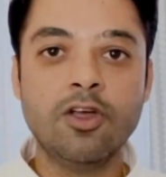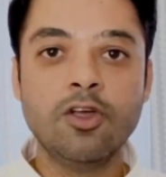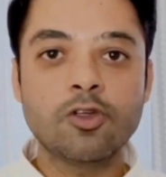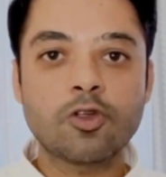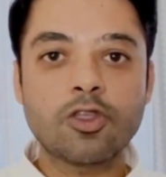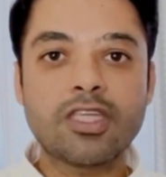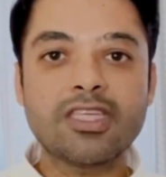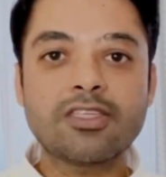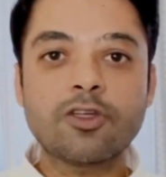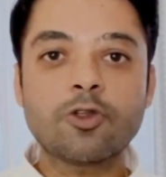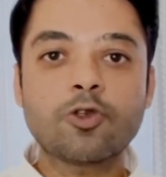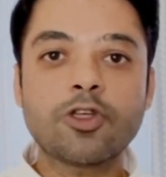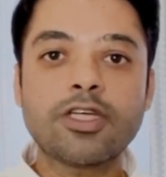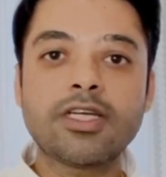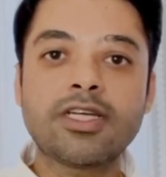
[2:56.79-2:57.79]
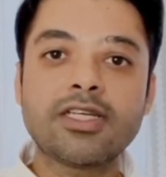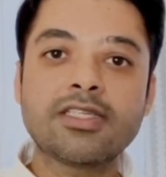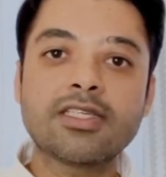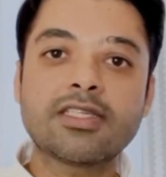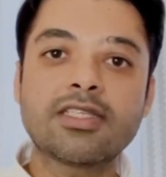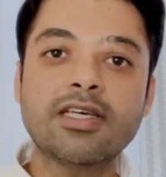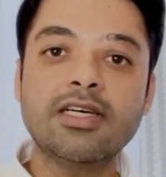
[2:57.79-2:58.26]
So this also
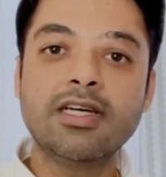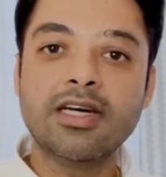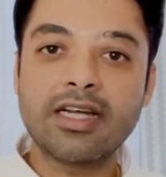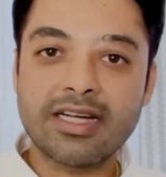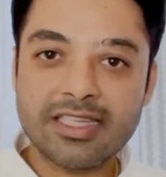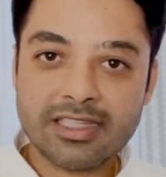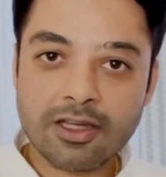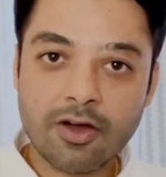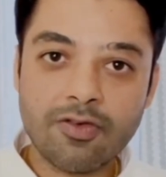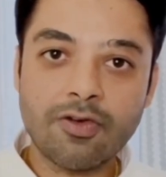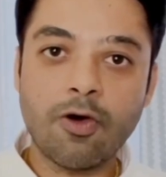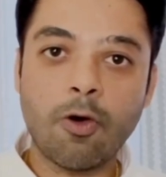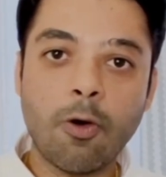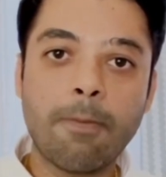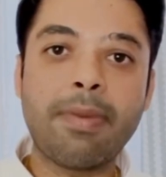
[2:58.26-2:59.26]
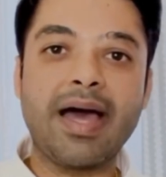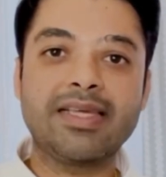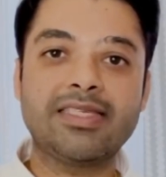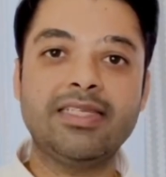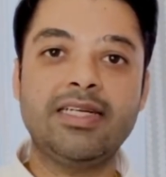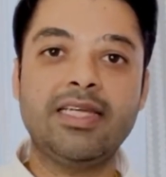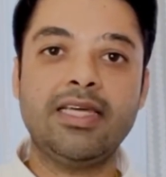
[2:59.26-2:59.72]
increases the risk of
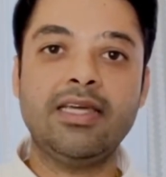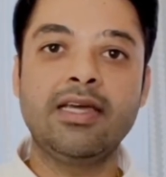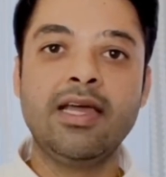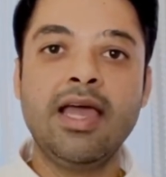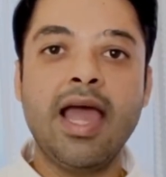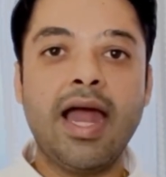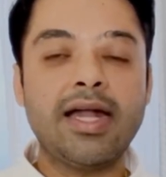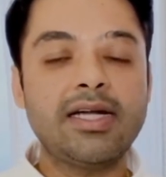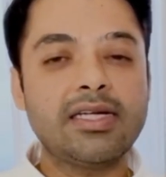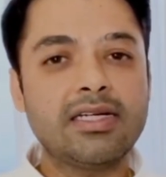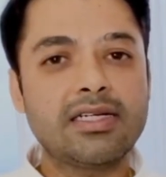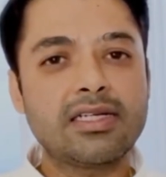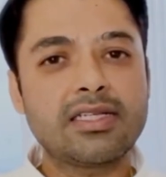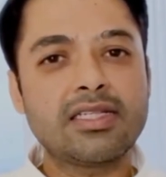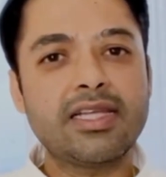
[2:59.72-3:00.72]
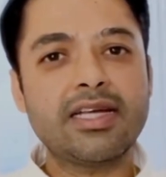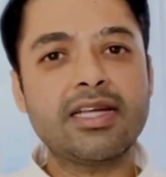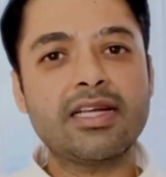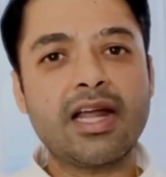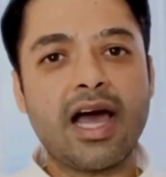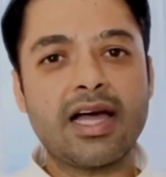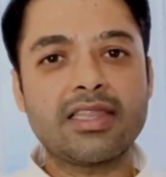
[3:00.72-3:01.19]
obesity. And there
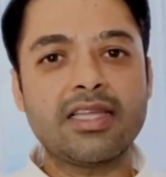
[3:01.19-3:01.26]
are